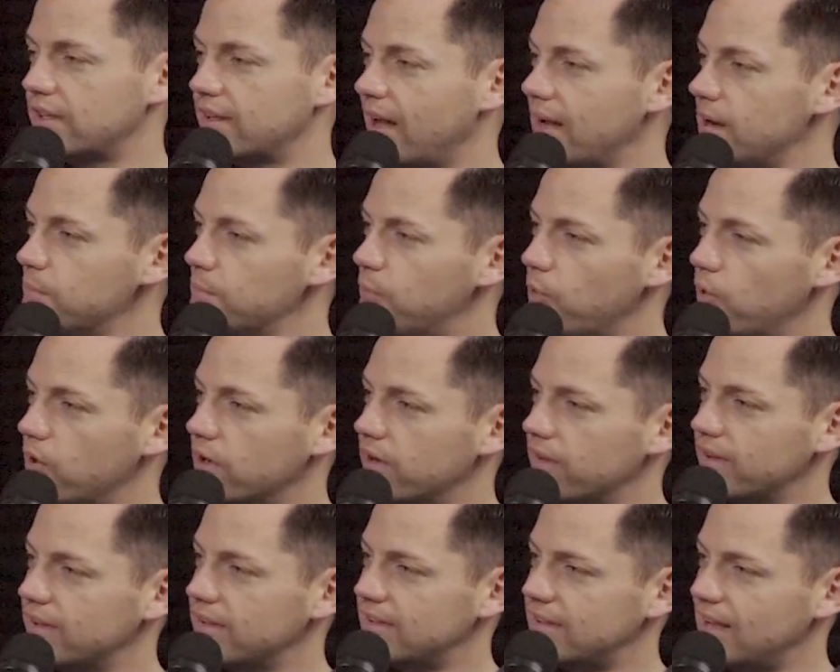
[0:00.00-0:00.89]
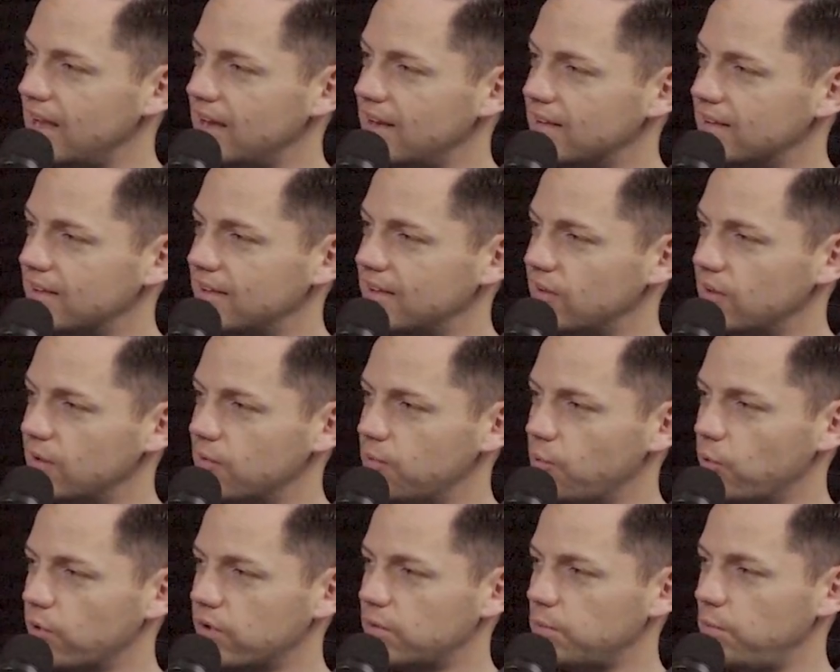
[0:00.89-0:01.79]
site employer in the state is Hill Air
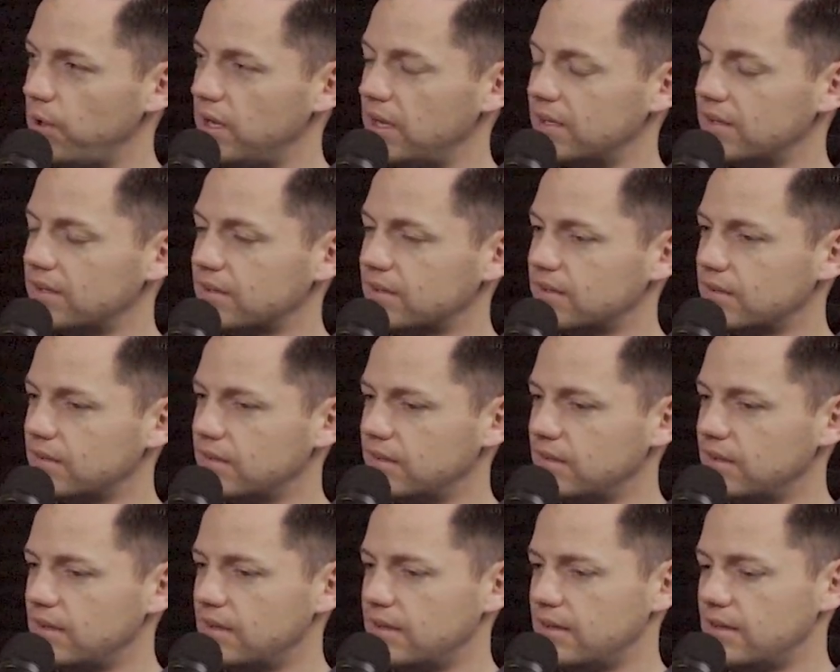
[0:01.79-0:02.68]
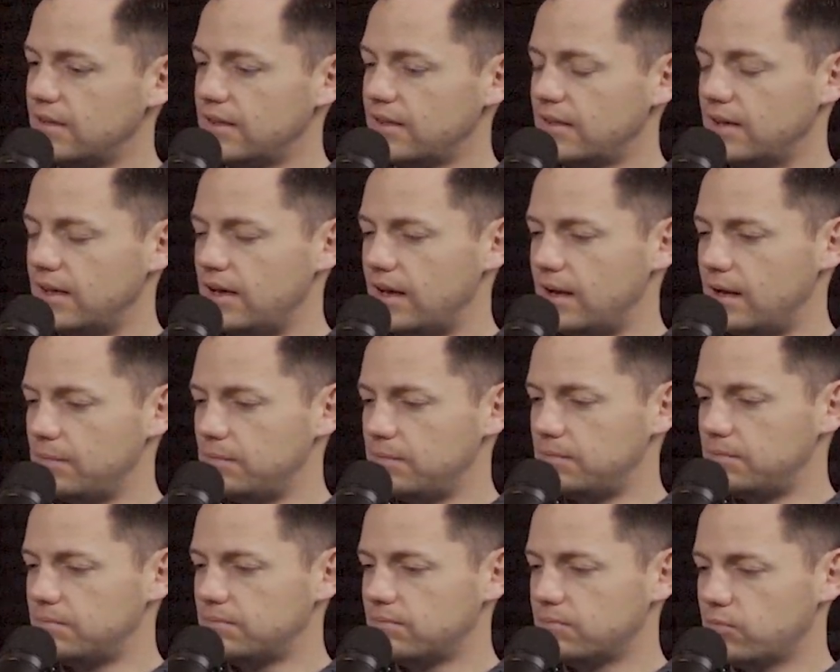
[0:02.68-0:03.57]
Force Base.
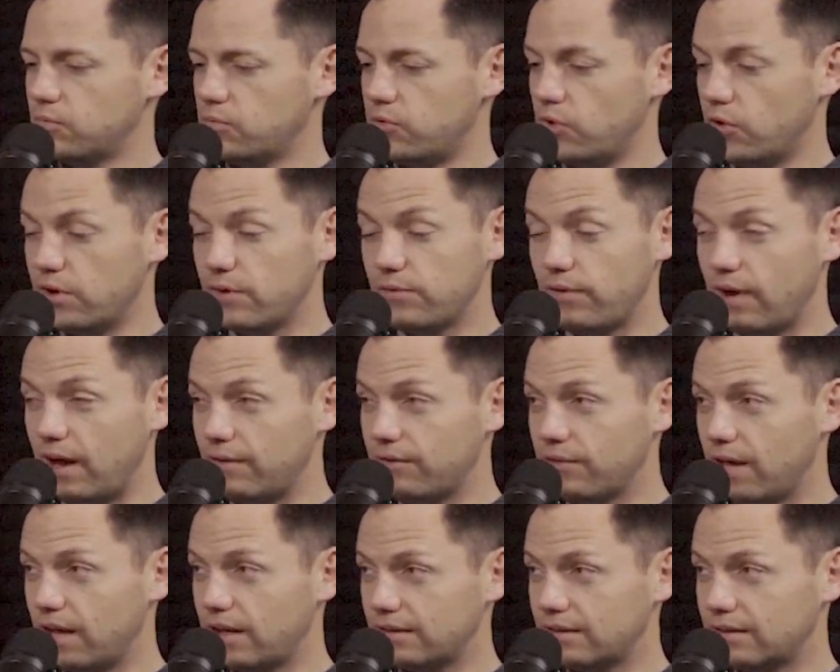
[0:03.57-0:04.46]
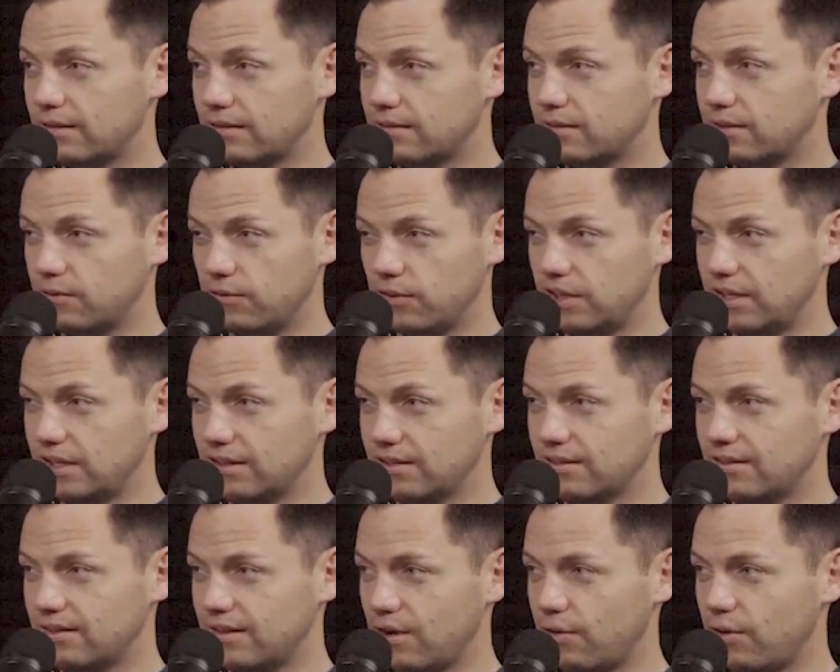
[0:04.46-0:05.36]
35,000 civilians,
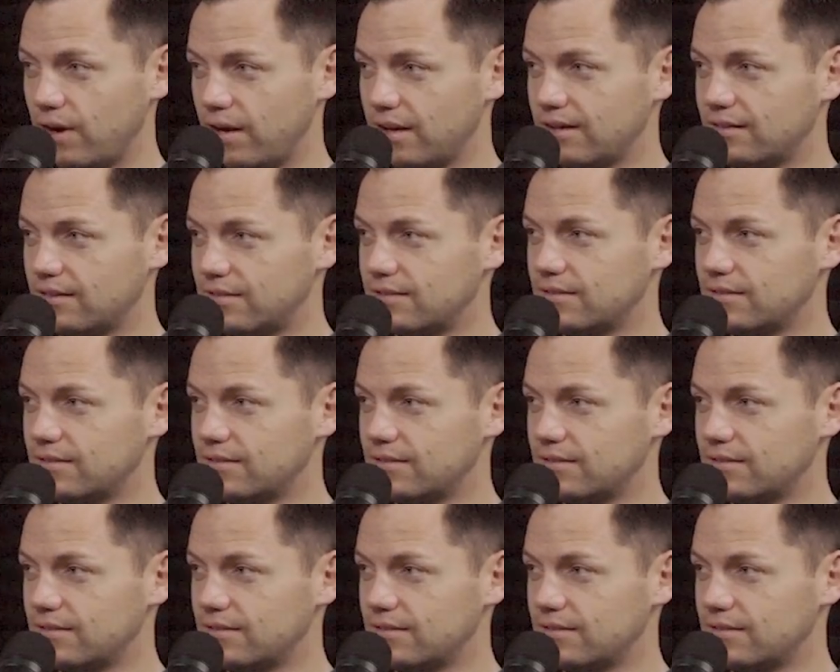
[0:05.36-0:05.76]
is that right?